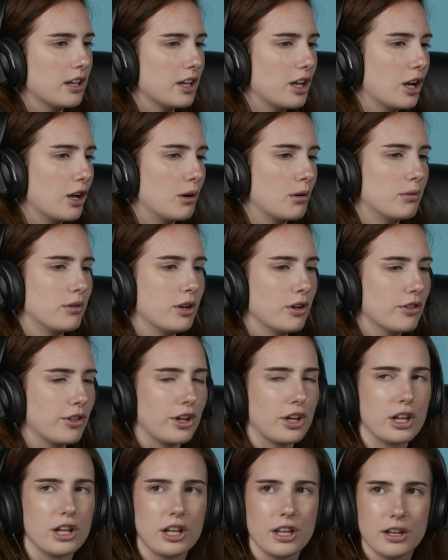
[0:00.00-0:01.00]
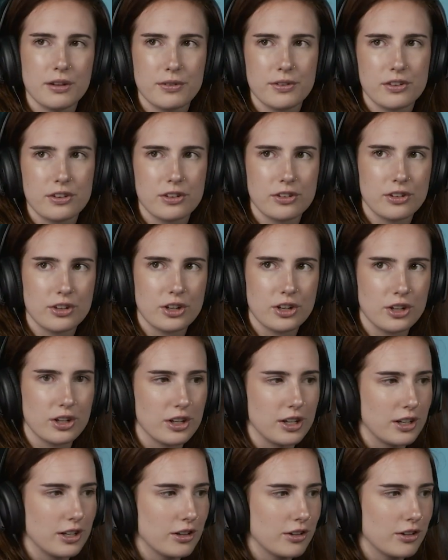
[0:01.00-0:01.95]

you know, near the cliffs is a good...